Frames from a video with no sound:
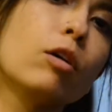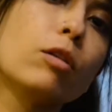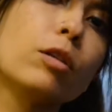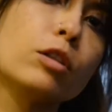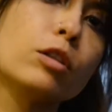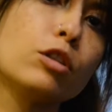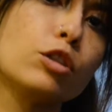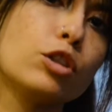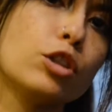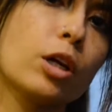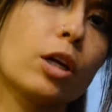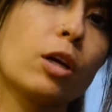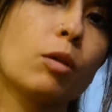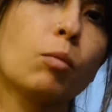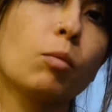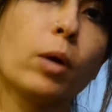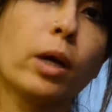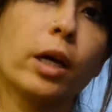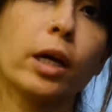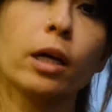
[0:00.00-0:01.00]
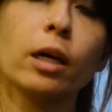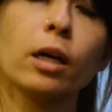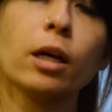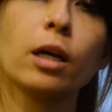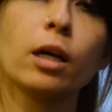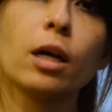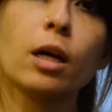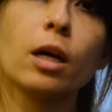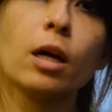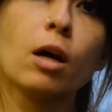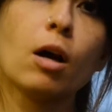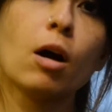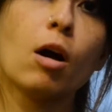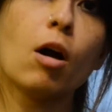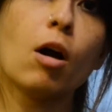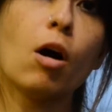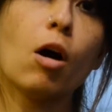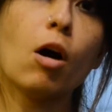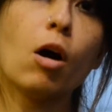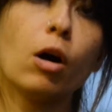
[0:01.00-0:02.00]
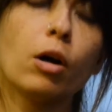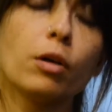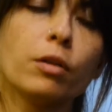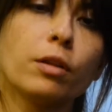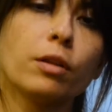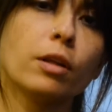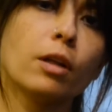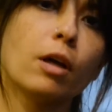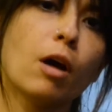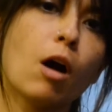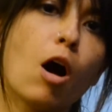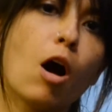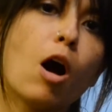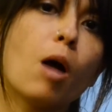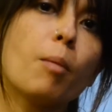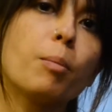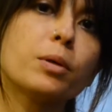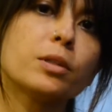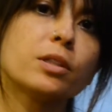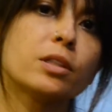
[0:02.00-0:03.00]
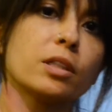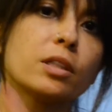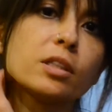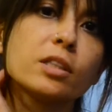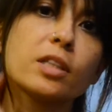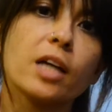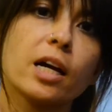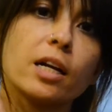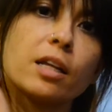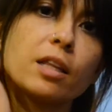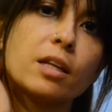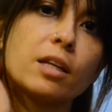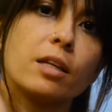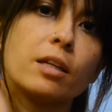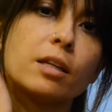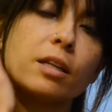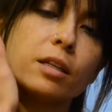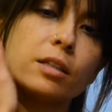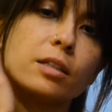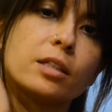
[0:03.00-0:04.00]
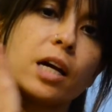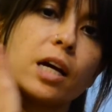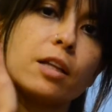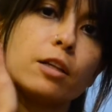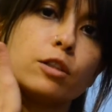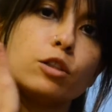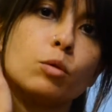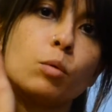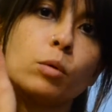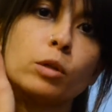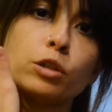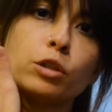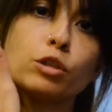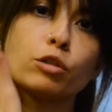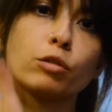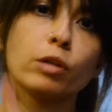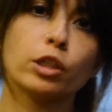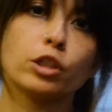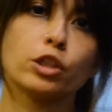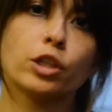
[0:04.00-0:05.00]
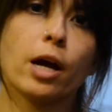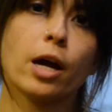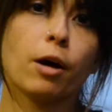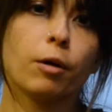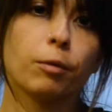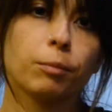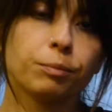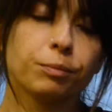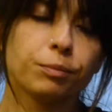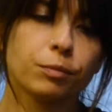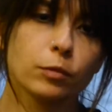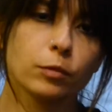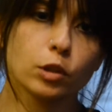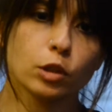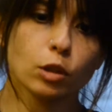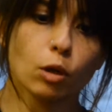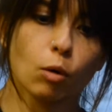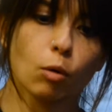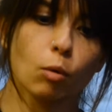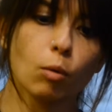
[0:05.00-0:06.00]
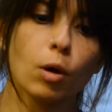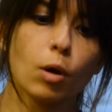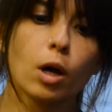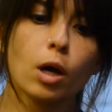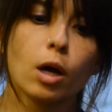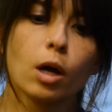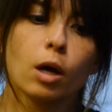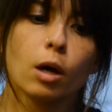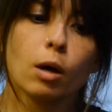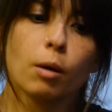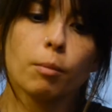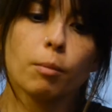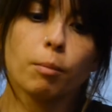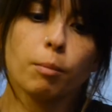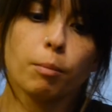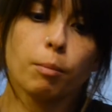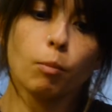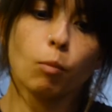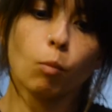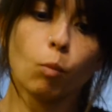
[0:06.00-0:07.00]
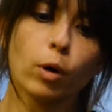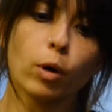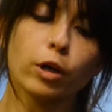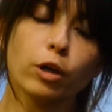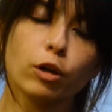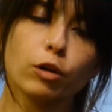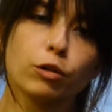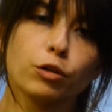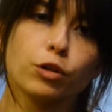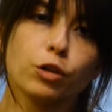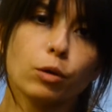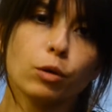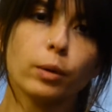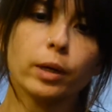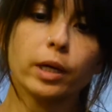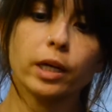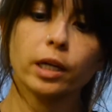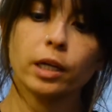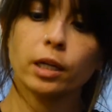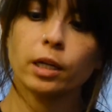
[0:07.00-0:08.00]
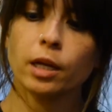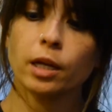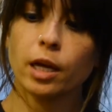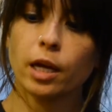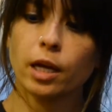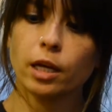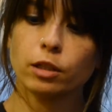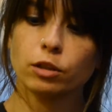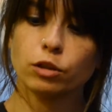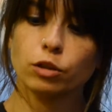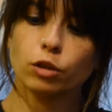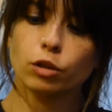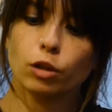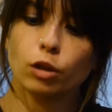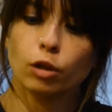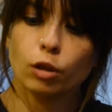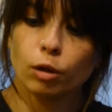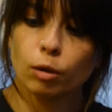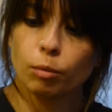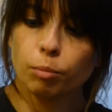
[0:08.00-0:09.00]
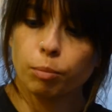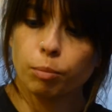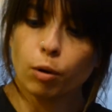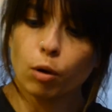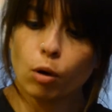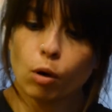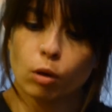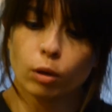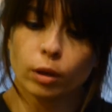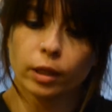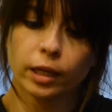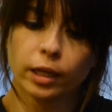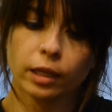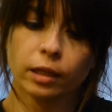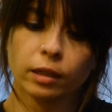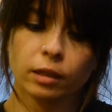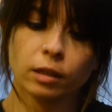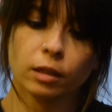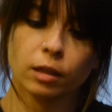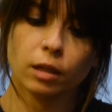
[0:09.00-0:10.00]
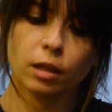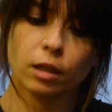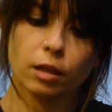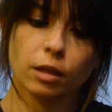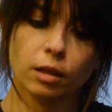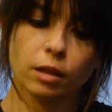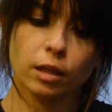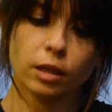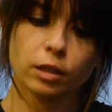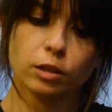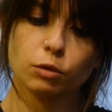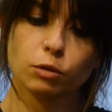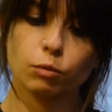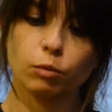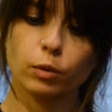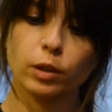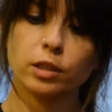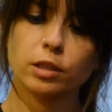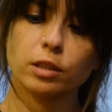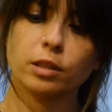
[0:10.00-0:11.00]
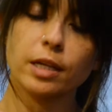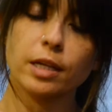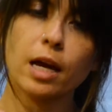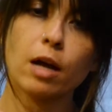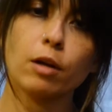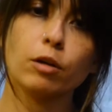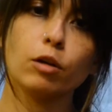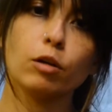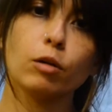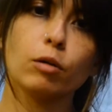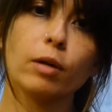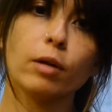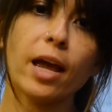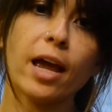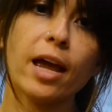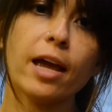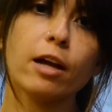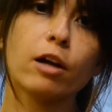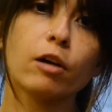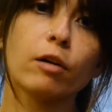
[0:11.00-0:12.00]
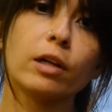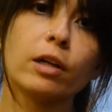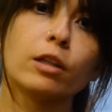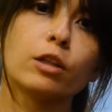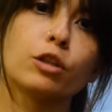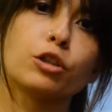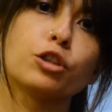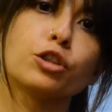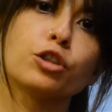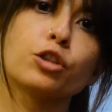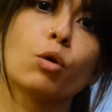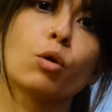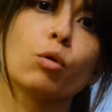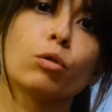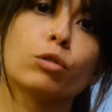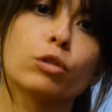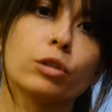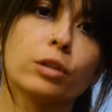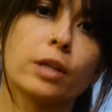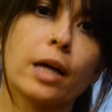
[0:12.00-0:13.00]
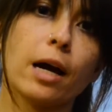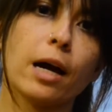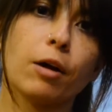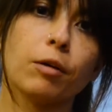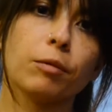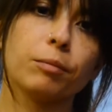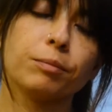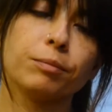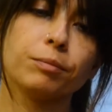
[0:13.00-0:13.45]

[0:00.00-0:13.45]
this chicken wing, on the opposite side of the side that you want to stretch out. So what you're doing is you're pulling this wrist down, you're anchoring the shoulder down